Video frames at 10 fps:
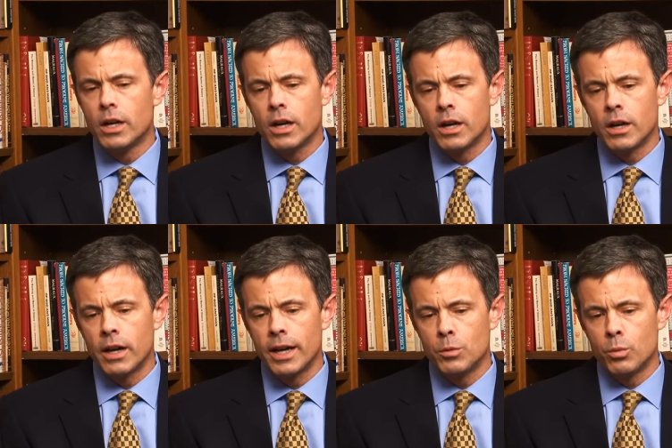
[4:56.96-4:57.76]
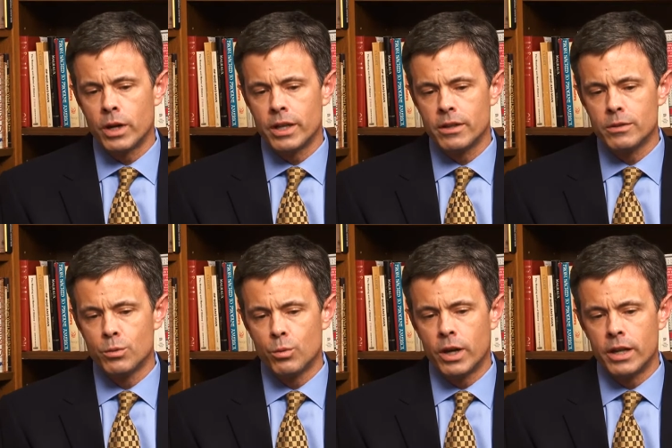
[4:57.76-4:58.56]
and
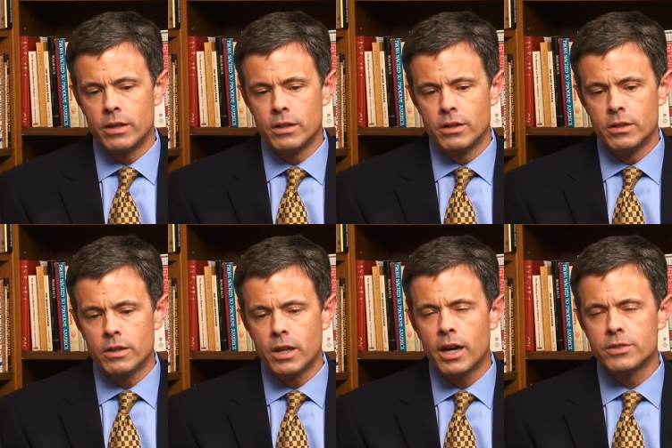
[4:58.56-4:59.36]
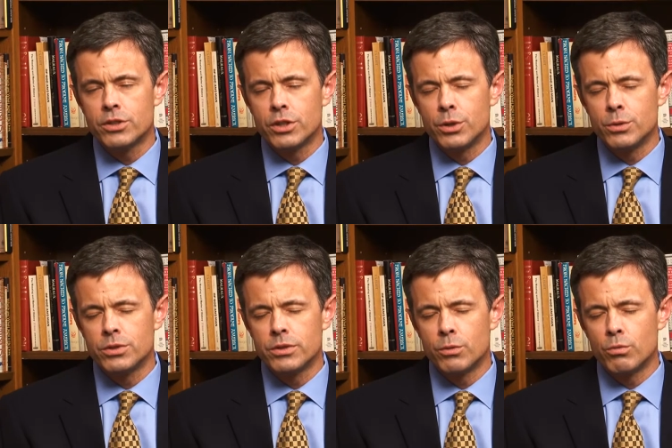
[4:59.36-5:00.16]
what
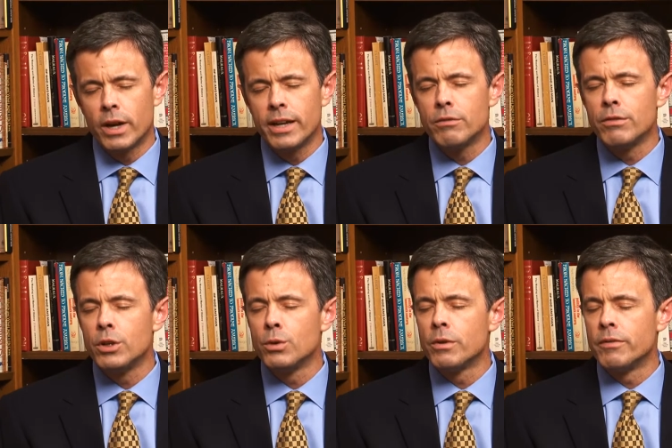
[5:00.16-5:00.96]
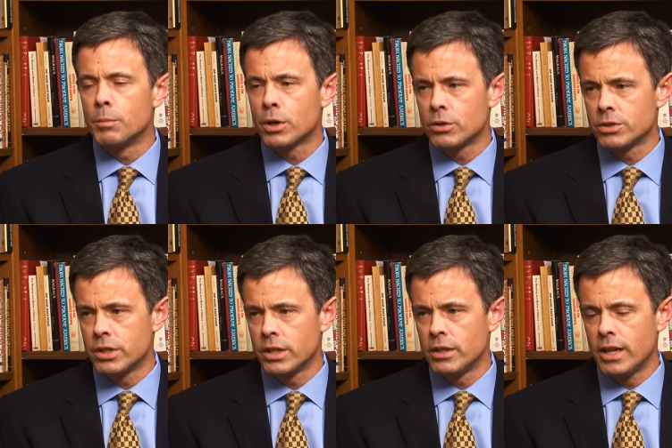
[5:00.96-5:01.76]
constitutes the right view of the
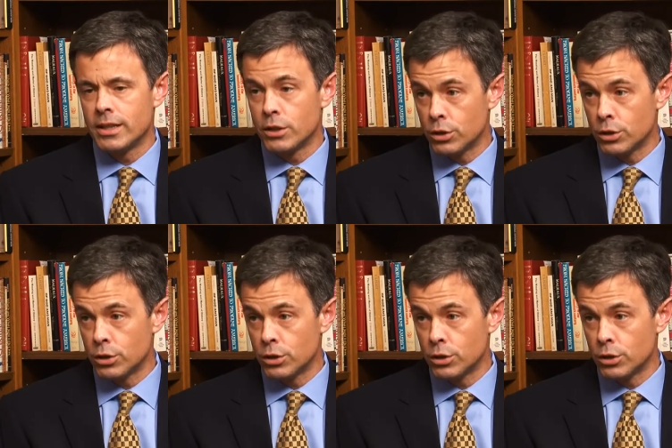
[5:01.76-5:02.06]
person and the